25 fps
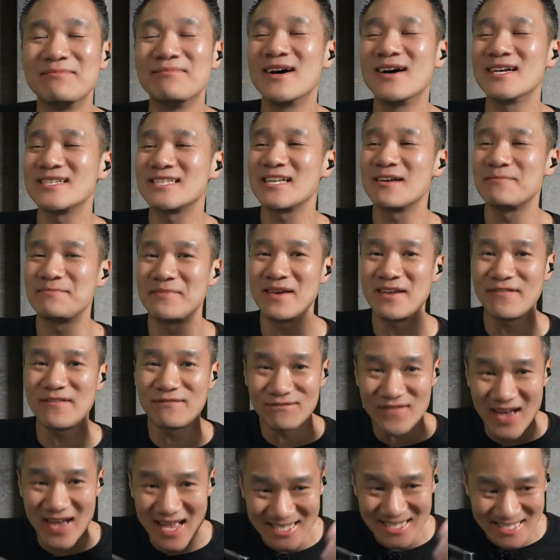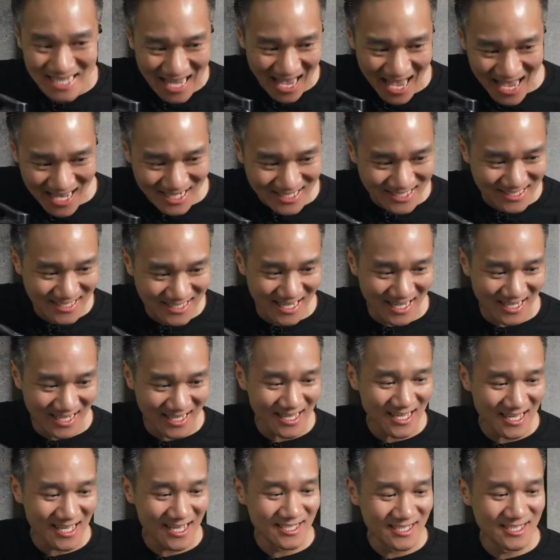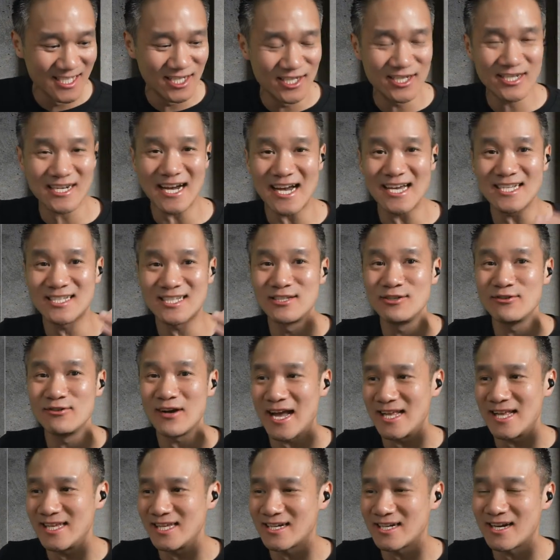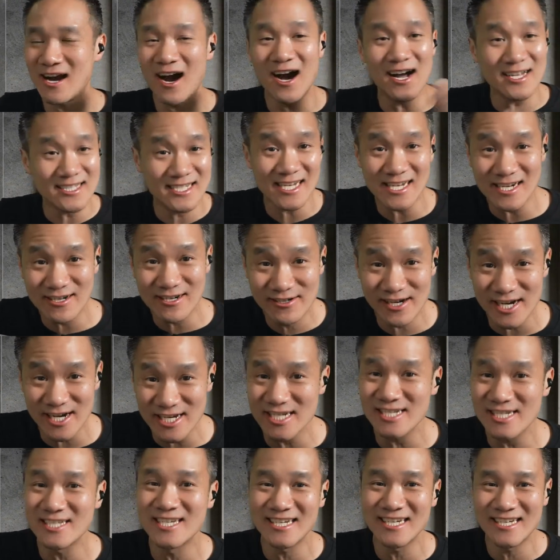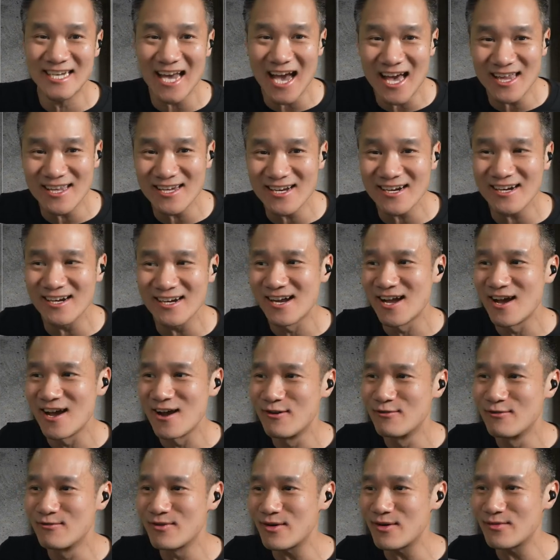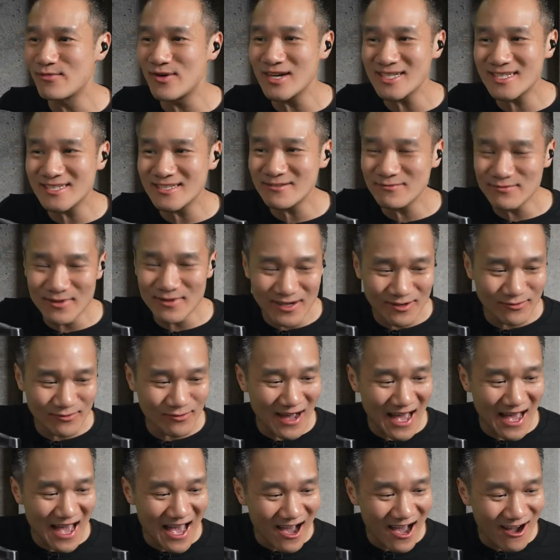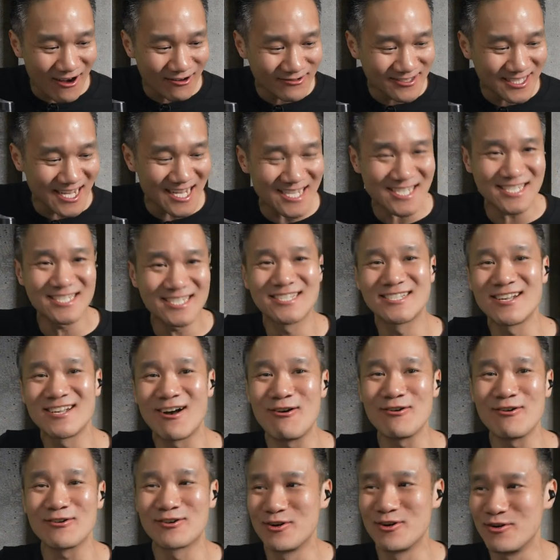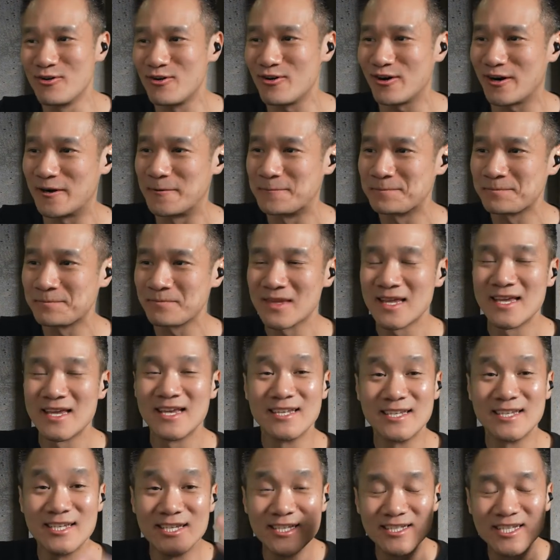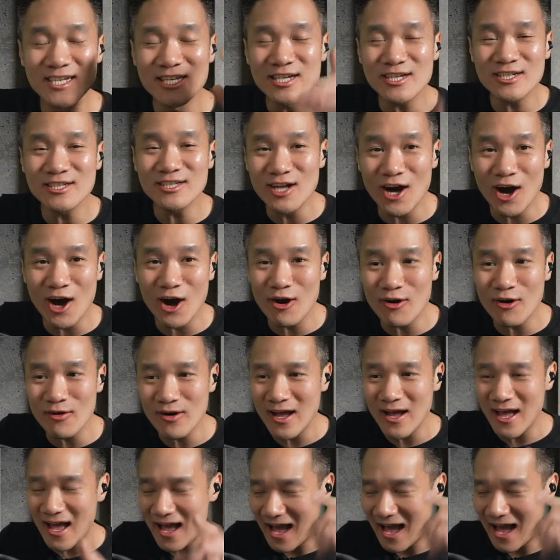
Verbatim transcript: must have been fantastic. Did you guys do any content creation together? What what's what, wow? That's so cool. Do you know